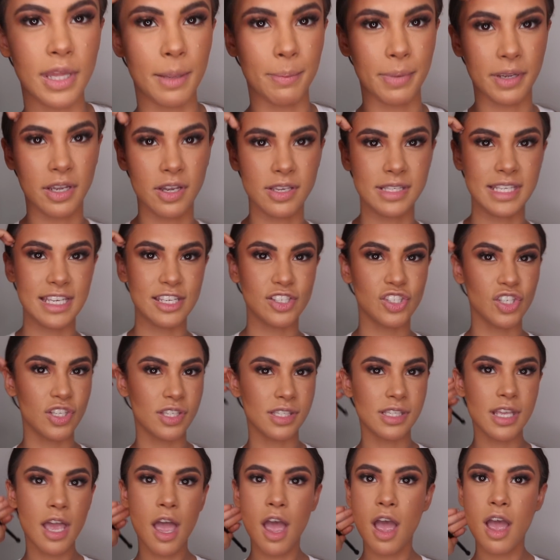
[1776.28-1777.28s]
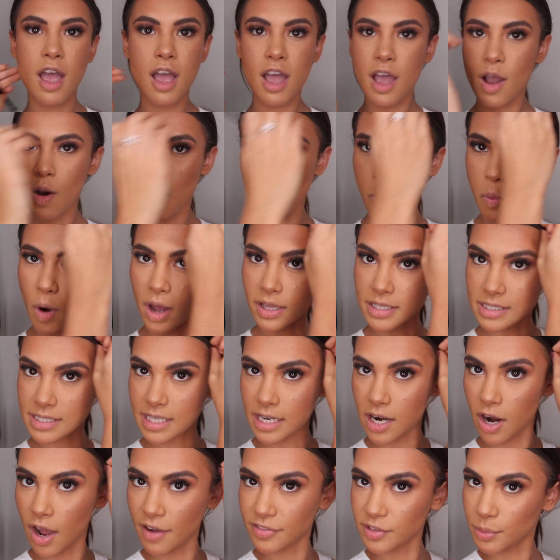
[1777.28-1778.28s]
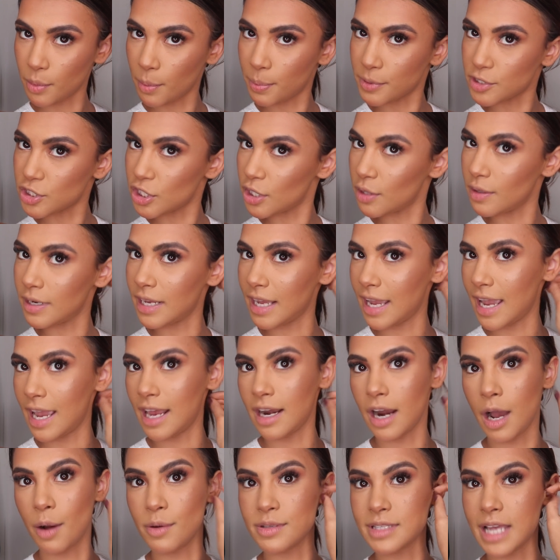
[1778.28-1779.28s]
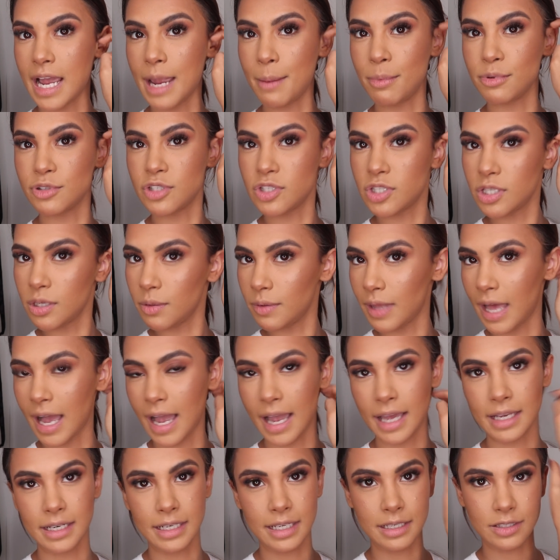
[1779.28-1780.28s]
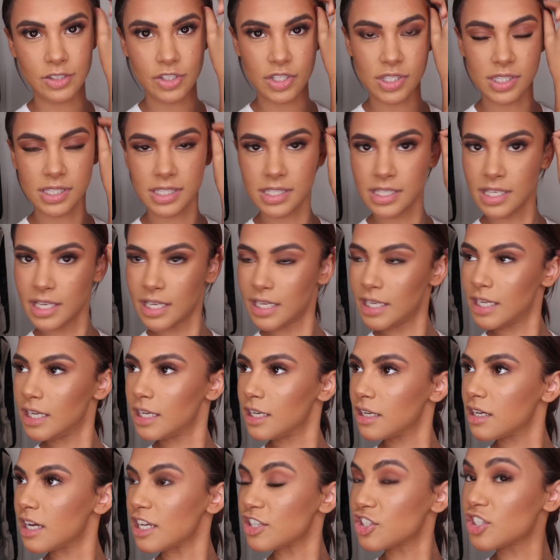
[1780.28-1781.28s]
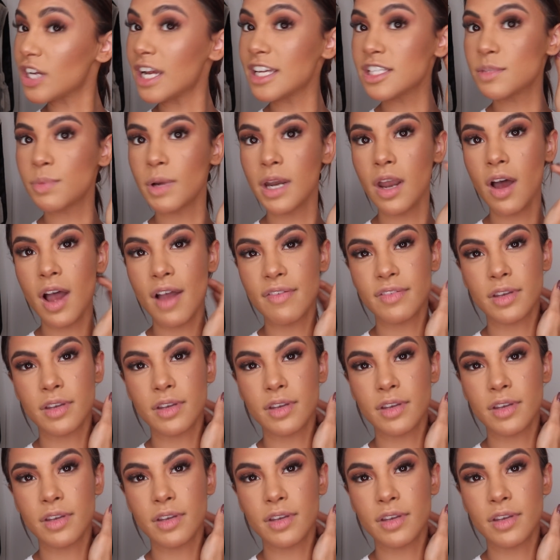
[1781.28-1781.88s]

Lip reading: because it just once in a lifetime opportunity, and I was able to do that, and it just has changed my life